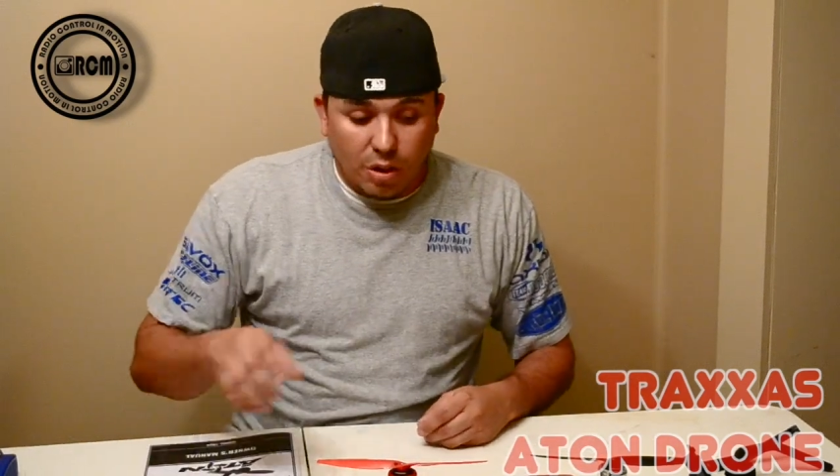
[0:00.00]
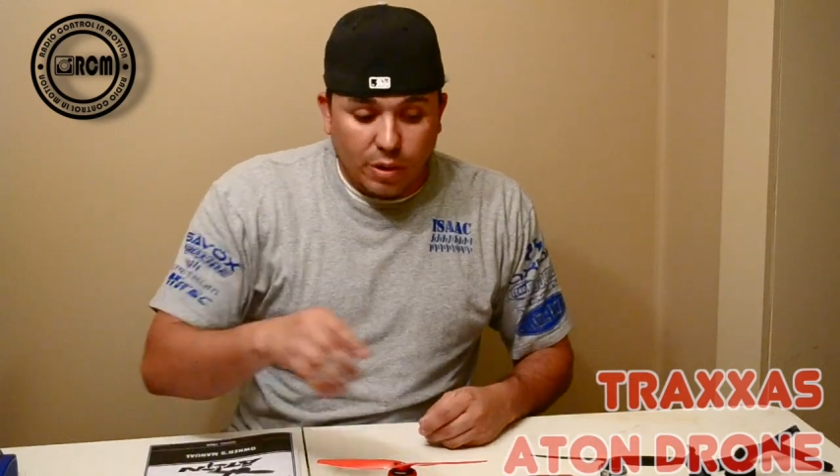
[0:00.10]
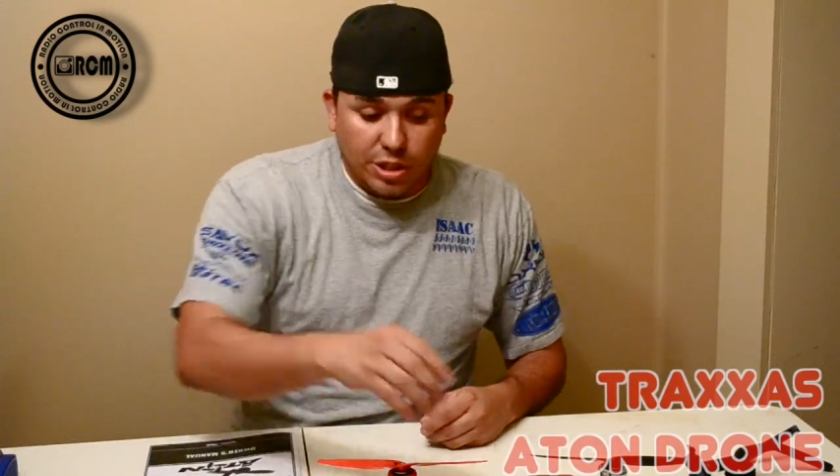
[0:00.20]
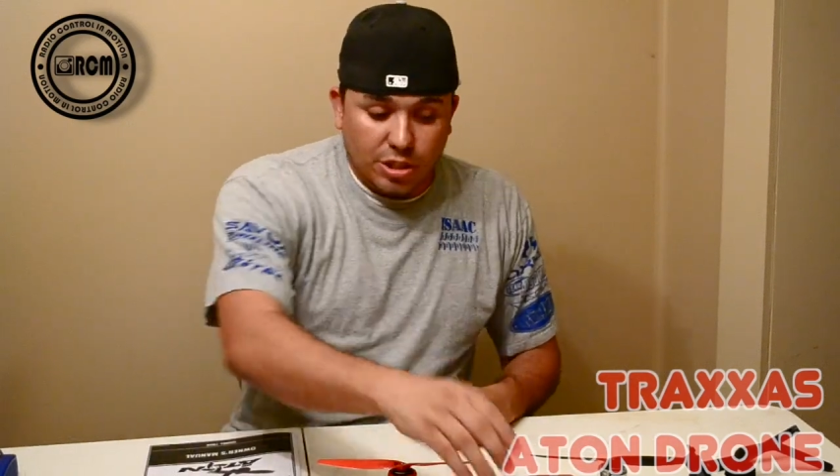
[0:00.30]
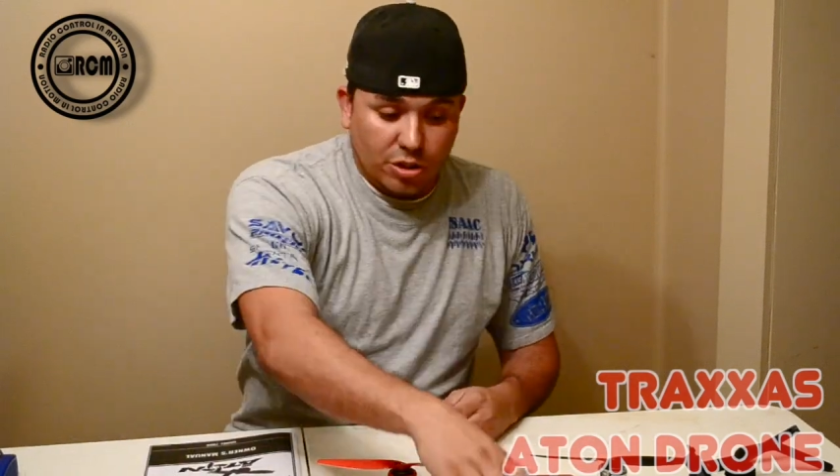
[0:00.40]

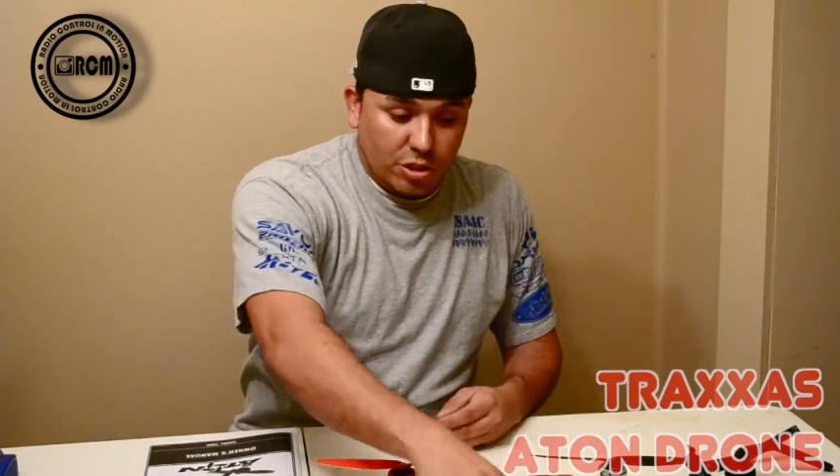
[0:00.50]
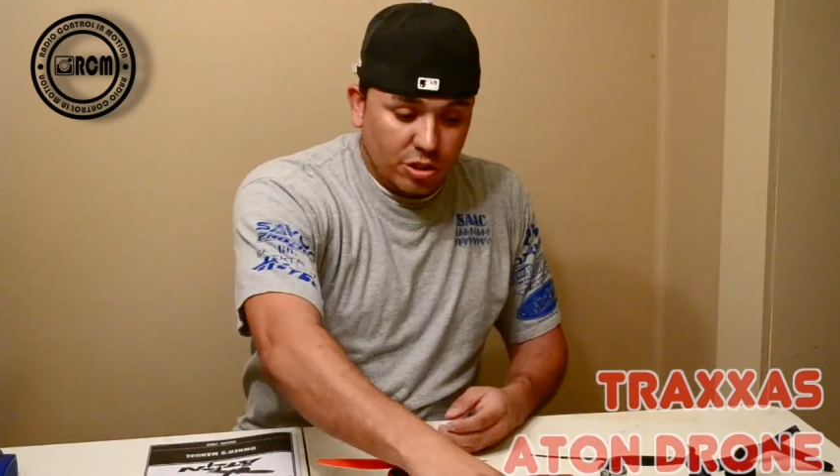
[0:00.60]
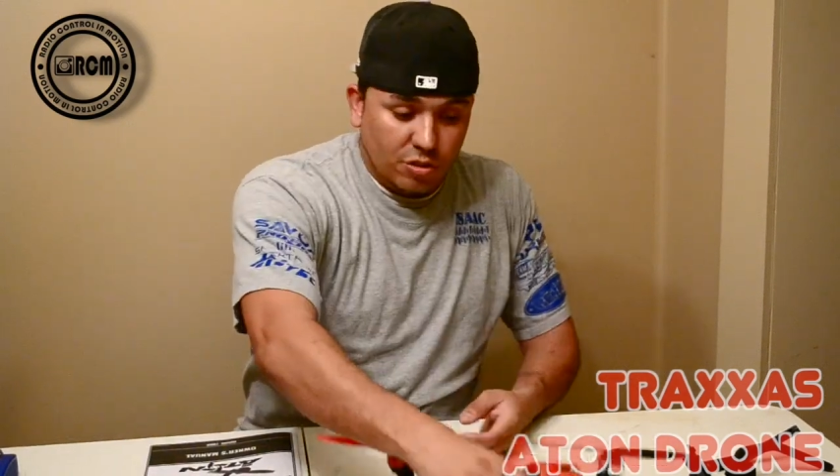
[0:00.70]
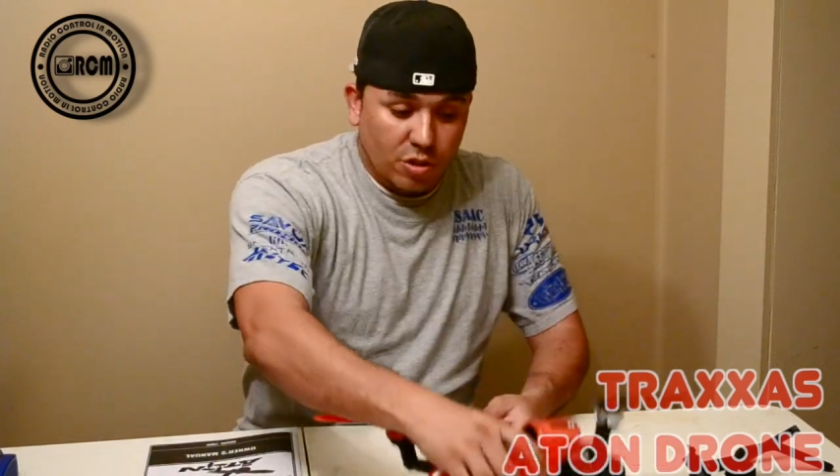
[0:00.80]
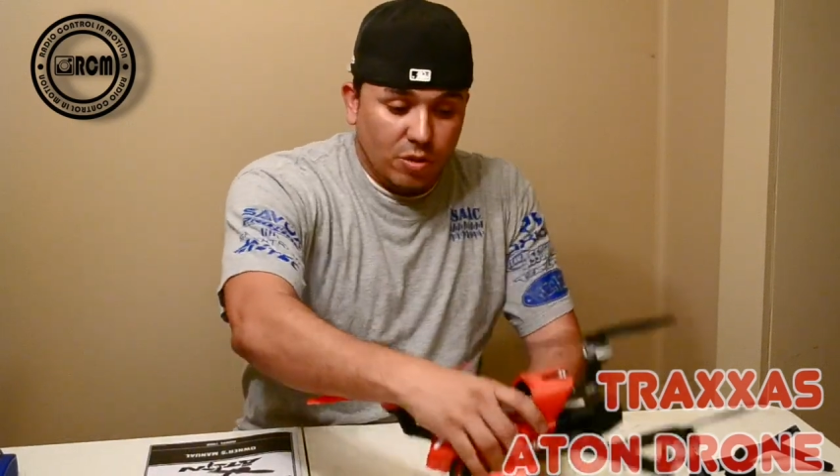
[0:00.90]
register a
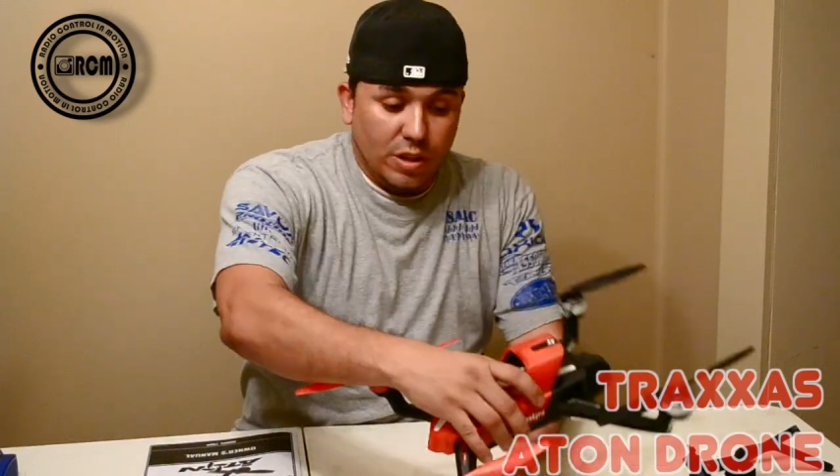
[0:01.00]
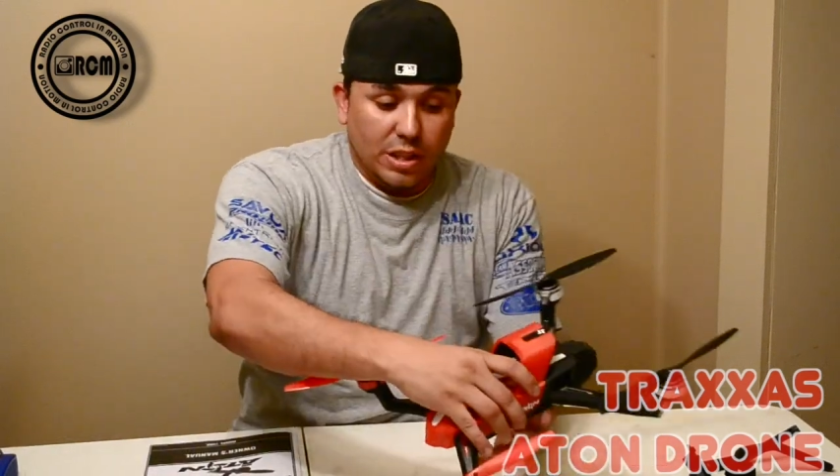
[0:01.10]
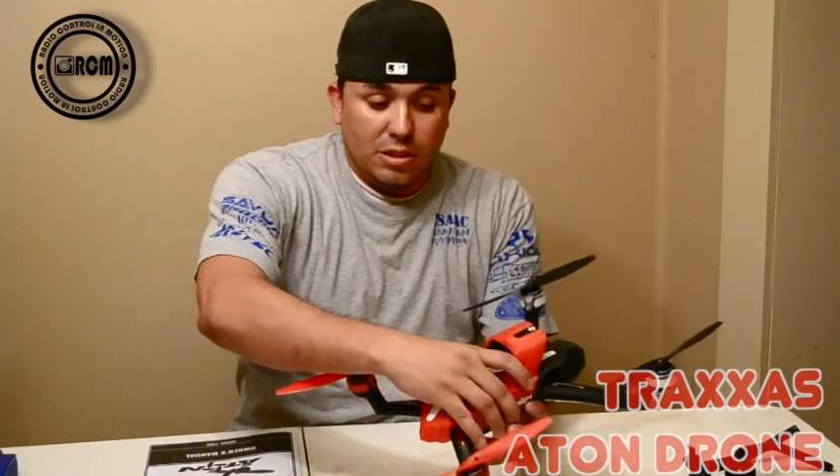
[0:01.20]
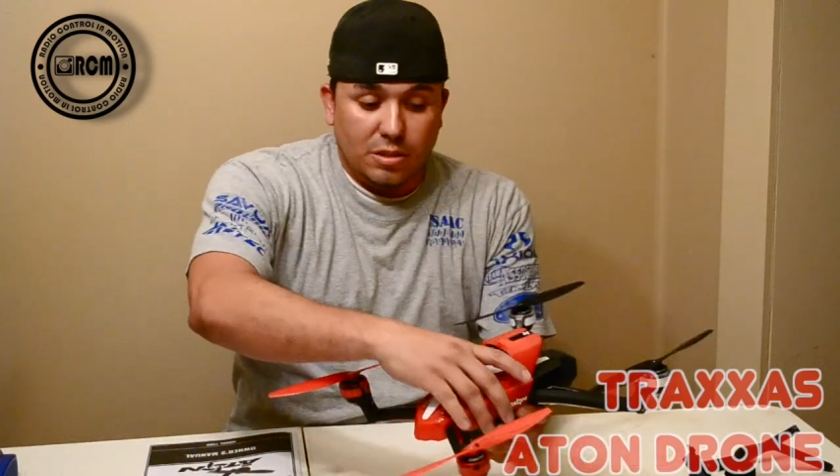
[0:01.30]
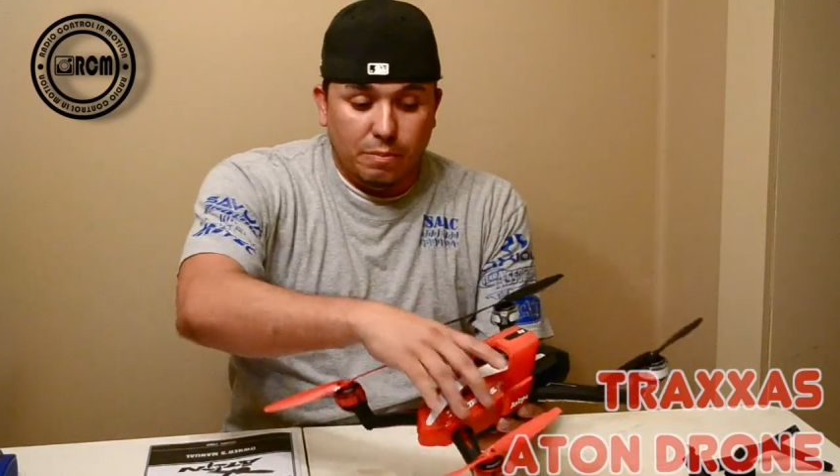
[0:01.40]
drone
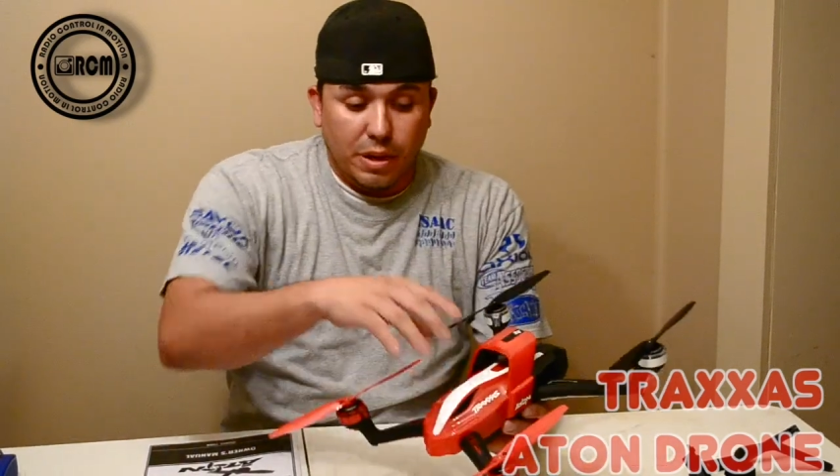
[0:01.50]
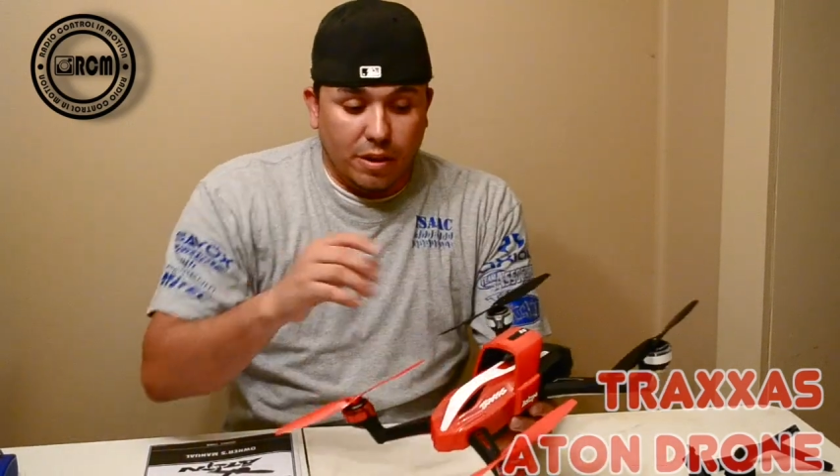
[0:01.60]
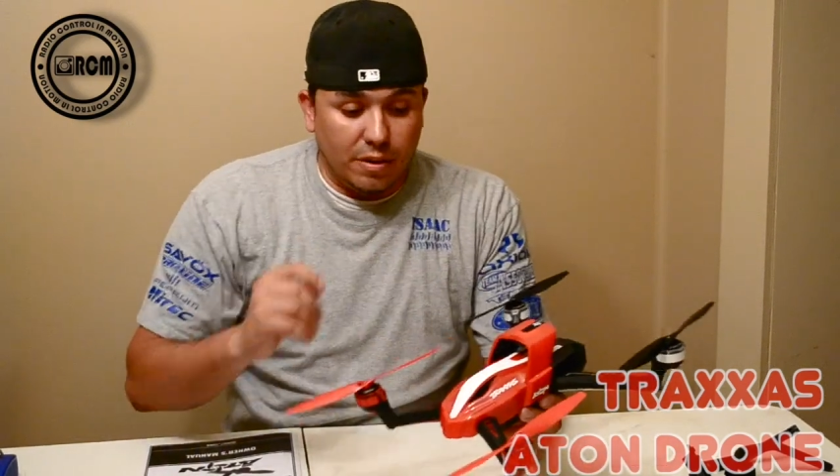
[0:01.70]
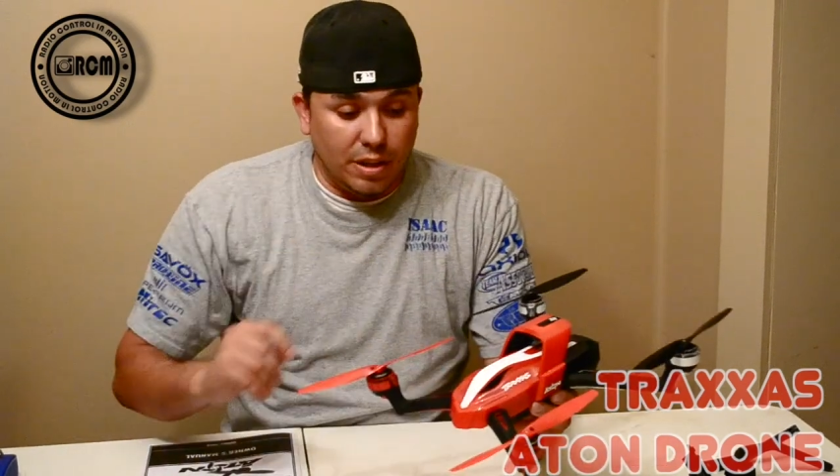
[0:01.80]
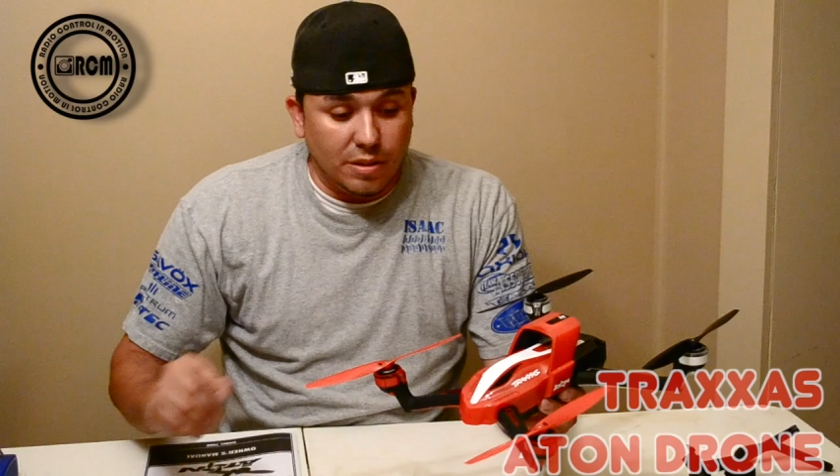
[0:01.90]
that's
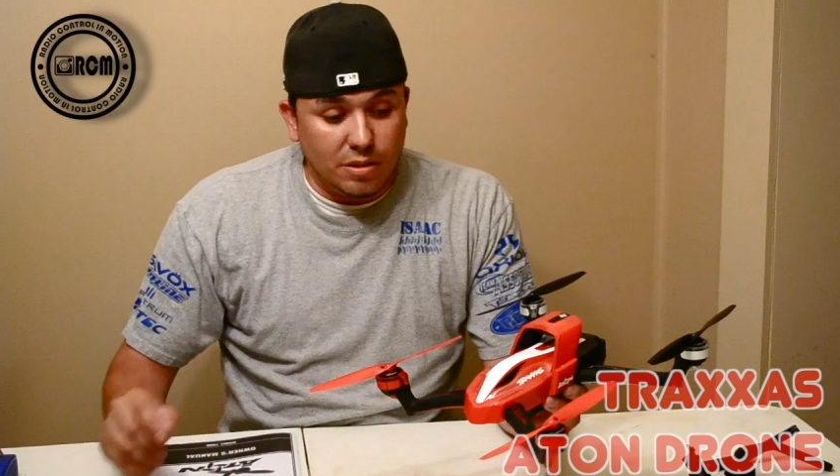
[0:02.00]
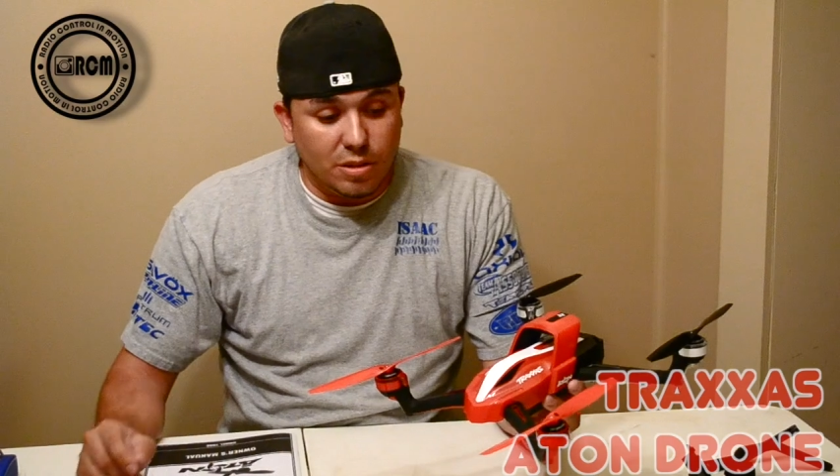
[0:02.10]
bigger than